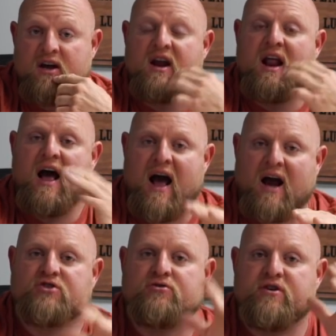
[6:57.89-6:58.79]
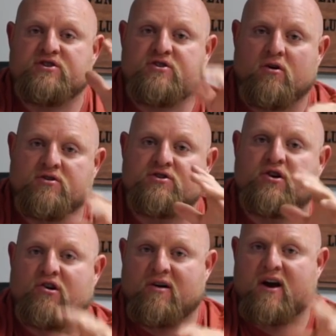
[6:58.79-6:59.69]
It actually starts to
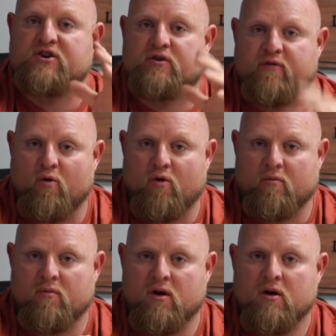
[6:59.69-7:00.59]
correct your form.